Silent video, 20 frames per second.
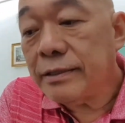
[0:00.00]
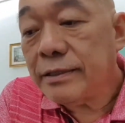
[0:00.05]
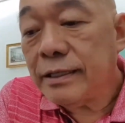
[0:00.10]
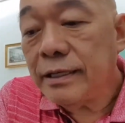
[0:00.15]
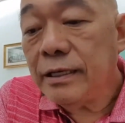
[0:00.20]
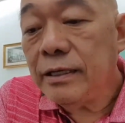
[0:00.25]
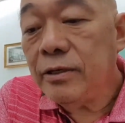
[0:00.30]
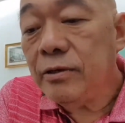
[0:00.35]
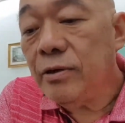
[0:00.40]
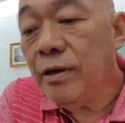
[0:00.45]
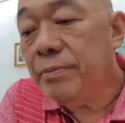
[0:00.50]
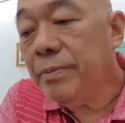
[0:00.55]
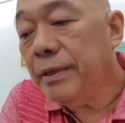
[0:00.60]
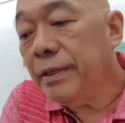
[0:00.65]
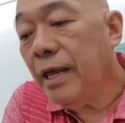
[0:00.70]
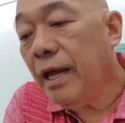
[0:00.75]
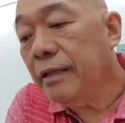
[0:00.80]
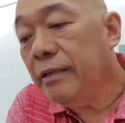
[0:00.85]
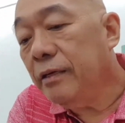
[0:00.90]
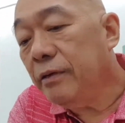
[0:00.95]
say you have
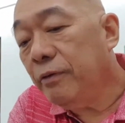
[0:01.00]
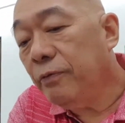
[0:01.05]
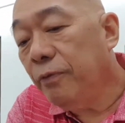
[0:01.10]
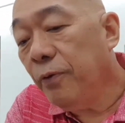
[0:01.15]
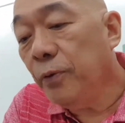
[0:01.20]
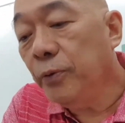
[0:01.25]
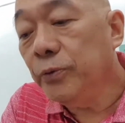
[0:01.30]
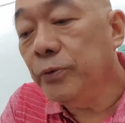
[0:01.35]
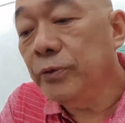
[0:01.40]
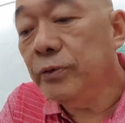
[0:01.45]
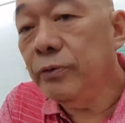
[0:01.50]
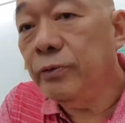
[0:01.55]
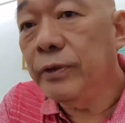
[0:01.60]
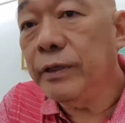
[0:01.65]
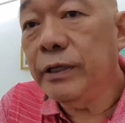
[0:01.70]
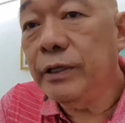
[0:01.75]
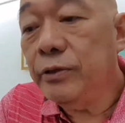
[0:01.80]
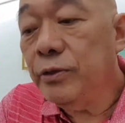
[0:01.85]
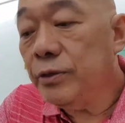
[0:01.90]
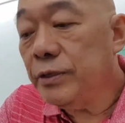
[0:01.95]
another phone. You
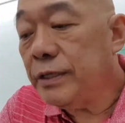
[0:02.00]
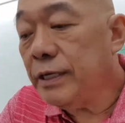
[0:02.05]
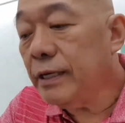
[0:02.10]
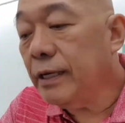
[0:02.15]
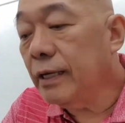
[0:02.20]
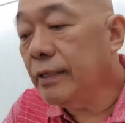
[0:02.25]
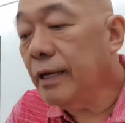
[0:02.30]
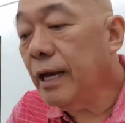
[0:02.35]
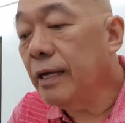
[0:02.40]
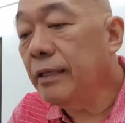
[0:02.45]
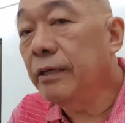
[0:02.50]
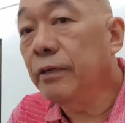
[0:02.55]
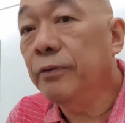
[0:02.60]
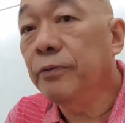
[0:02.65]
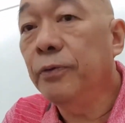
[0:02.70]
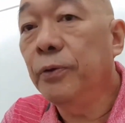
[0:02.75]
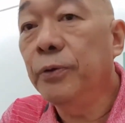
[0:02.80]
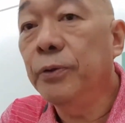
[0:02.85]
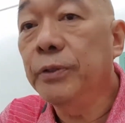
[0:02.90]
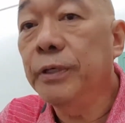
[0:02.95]
are using another
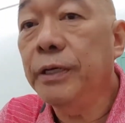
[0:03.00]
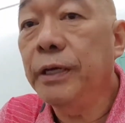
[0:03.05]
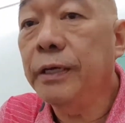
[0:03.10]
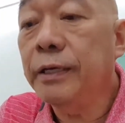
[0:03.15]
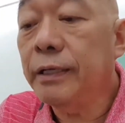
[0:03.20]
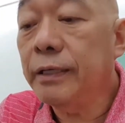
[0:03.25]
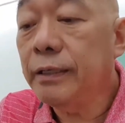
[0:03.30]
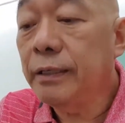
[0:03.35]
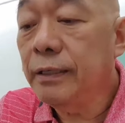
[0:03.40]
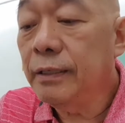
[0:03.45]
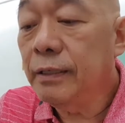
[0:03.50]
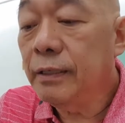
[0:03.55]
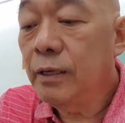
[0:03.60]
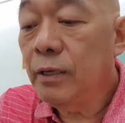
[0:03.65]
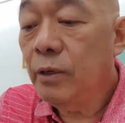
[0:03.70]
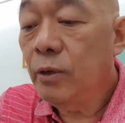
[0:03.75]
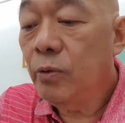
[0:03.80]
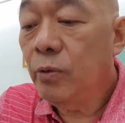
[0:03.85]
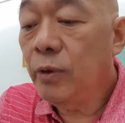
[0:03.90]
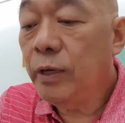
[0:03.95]
phone here
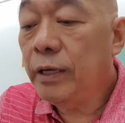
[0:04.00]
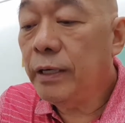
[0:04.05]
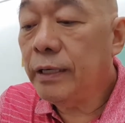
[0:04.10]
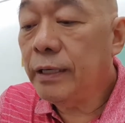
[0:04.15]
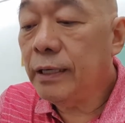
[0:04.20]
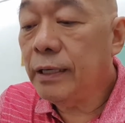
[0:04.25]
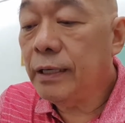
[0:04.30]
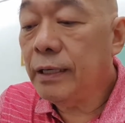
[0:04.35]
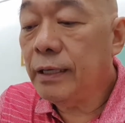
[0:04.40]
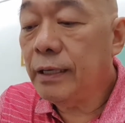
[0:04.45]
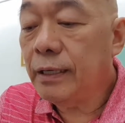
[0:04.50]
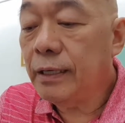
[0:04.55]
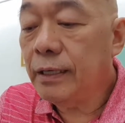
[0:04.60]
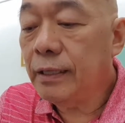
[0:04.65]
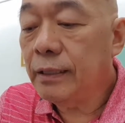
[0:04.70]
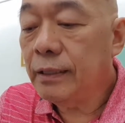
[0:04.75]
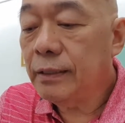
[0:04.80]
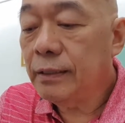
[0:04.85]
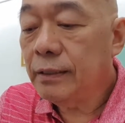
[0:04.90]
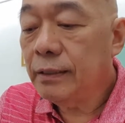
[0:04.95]
where the
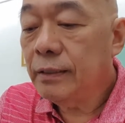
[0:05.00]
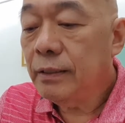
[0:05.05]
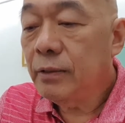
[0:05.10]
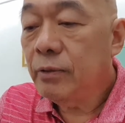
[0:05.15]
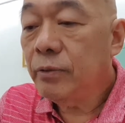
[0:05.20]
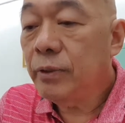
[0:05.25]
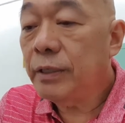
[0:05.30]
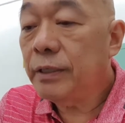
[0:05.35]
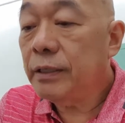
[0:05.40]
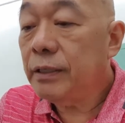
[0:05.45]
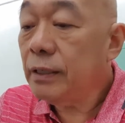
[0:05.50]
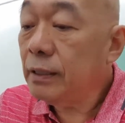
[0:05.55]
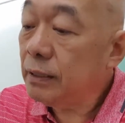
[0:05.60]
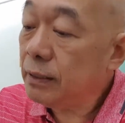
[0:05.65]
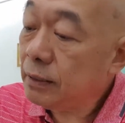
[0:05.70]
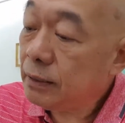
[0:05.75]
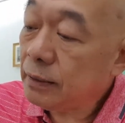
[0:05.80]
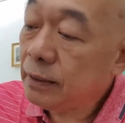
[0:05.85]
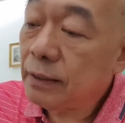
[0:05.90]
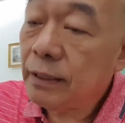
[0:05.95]

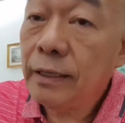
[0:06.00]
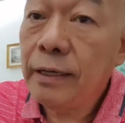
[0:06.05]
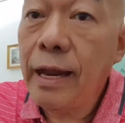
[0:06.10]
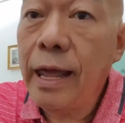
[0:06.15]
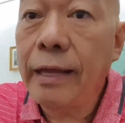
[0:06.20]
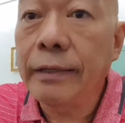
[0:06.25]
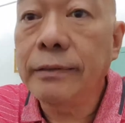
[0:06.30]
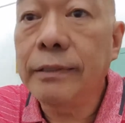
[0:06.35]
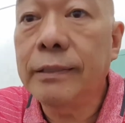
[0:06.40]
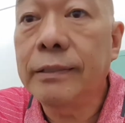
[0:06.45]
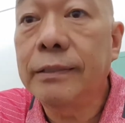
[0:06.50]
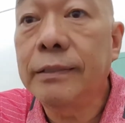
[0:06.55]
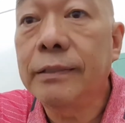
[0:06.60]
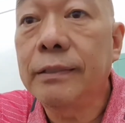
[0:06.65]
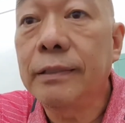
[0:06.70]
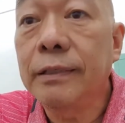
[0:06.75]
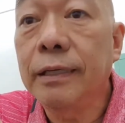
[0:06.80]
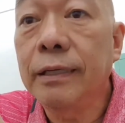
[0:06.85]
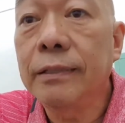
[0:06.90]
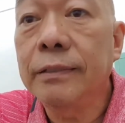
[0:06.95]

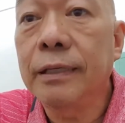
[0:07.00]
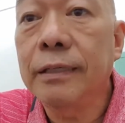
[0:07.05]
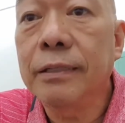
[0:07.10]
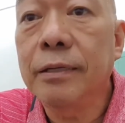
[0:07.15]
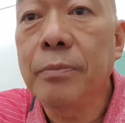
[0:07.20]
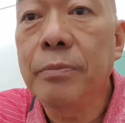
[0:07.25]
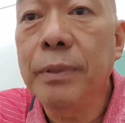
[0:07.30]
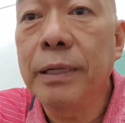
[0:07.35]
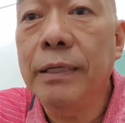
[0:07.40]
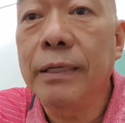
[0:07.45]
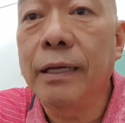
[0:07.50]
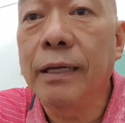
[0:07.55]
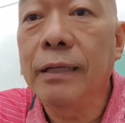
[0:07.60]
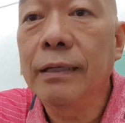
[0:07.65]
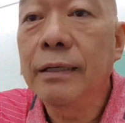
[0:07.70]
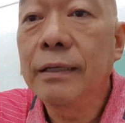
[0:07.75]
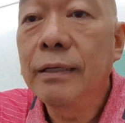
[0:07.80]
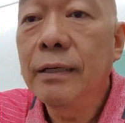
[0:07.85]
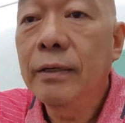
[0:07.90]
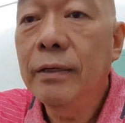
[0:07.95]
lens is in the middle.
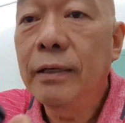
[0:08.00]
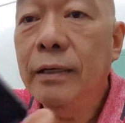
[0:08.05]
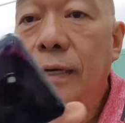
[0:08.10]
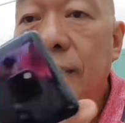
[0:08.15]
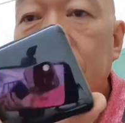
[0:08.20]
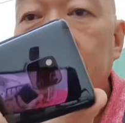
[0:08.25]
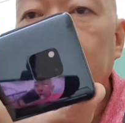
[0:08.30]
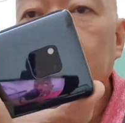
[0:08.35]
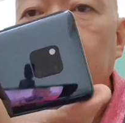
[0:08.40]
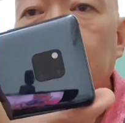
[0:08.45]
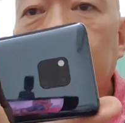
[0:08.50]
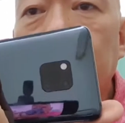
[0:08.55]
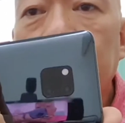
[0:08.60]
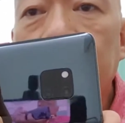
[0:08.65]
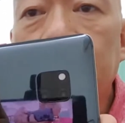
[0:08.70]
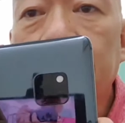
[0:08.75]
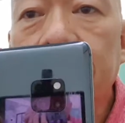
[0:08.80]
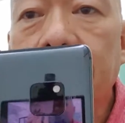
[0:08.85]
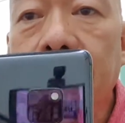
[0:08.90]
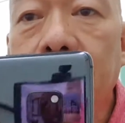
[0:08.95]
It's also
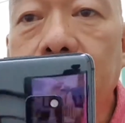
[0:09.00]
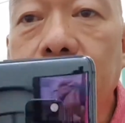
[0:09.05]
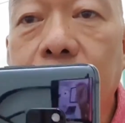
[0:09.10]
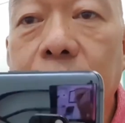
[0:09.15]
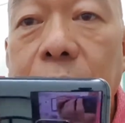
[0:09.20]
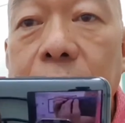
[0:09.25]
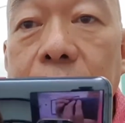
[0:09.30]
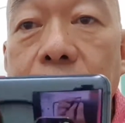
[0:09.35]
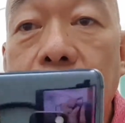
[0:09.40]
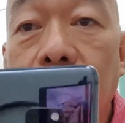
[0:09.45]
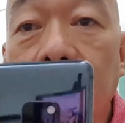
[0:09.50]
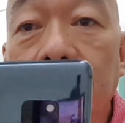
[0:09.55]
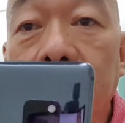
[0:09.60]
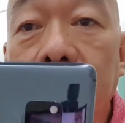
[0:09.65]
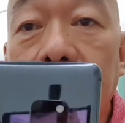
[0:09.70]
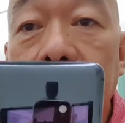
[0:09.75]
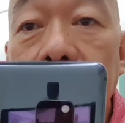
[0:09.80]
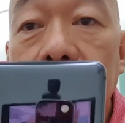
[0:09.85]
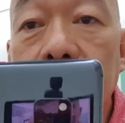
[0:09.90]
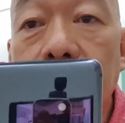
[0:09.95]
the same. Okay, you hold
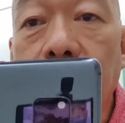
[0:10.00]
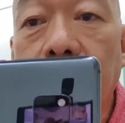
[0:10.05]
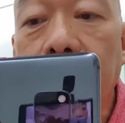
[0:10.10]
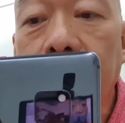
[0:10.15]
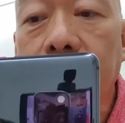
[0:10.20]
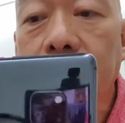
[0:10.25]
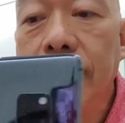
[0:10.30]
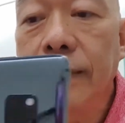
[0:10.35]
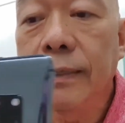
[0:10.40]
it this way.